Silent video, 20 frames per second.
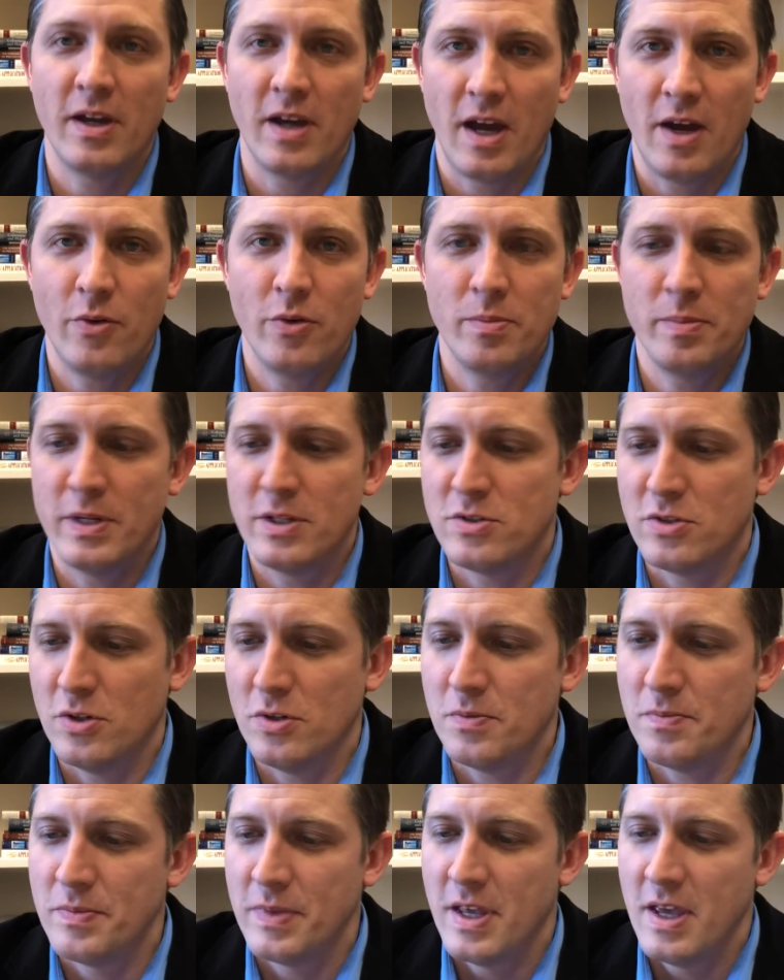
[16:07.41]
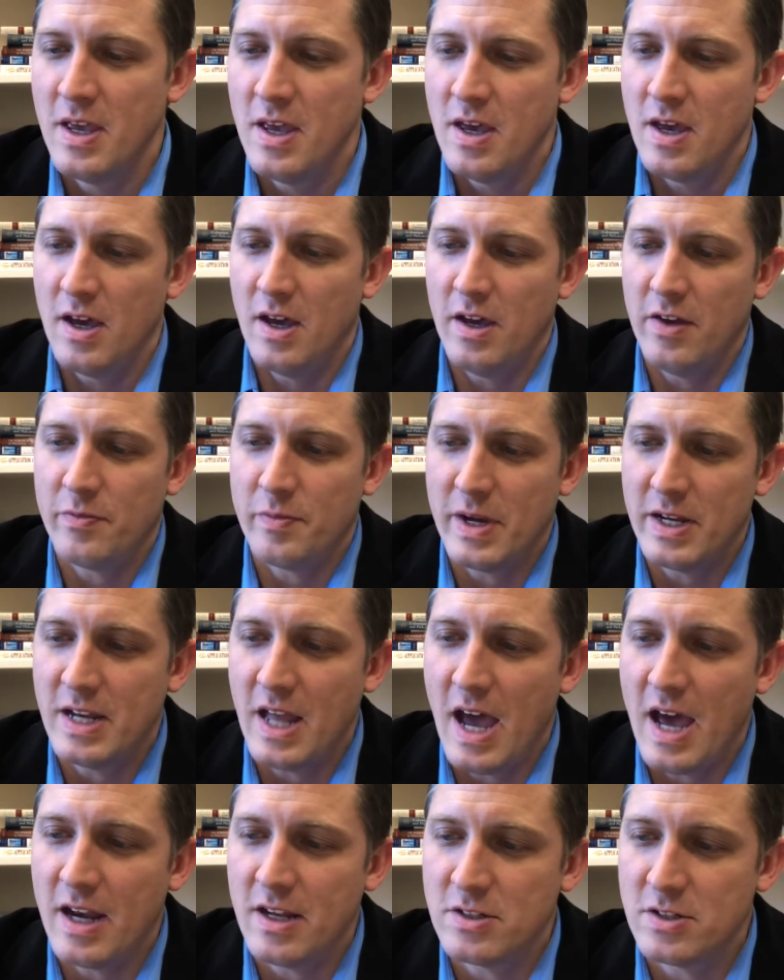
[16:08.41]
I would be too if my
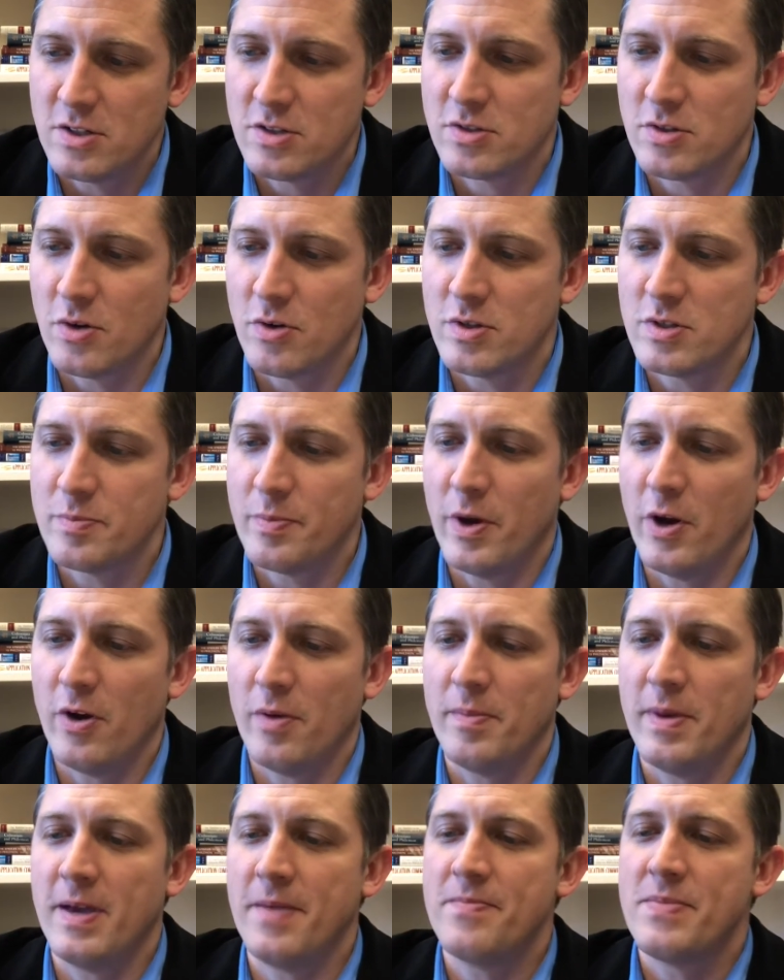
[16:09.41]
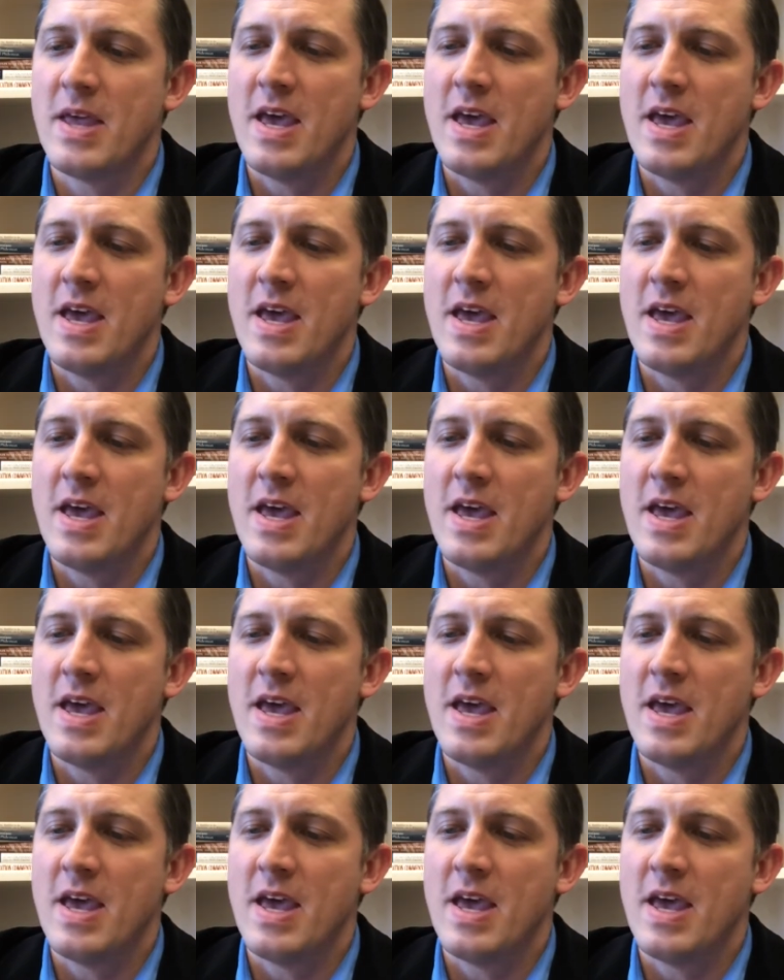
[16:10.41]
dad had just thrown a spear at me.